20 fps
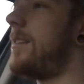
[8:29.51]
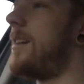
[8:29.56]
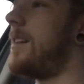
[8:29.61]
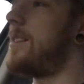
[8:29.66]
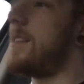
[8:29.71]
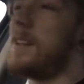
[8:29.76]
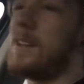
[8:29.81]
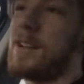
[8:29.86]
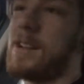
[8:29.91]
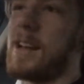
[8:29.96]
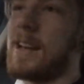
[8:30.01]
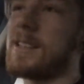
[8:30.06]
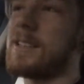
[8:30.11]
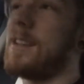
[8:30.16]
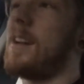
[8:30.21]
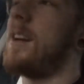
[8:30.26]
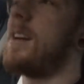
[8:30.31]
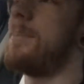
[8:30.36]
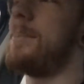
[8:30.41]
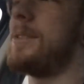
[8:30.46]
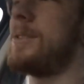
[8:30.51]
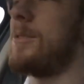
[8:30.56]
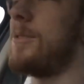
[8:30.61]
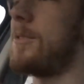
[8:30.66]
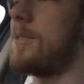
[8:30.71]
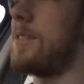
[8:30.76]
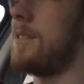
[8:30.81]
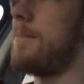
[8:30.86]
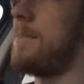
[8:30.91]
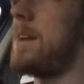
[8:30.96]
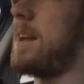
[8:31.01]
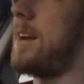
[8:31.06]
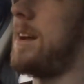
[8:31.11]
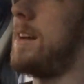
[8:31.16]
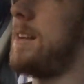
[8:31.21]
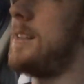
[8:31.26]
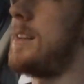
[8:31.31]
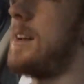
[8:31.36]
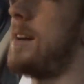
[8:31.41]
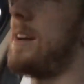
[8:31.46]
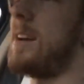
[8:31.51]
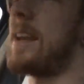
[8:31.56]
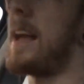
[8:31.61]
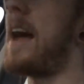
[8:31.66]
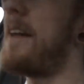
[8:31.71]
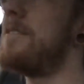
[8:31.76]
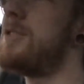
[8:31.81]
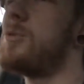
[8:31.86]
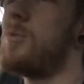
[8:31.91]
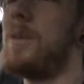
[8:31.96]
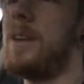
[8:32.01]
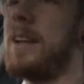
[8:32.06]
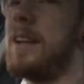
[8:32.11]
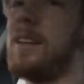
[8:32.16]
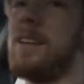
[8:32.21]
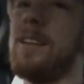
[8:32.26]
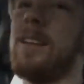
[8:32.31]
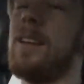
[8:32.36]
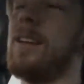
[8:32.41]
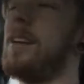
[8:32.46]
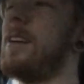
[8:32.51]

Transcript: And then the next day I could be talking about Cavs winning,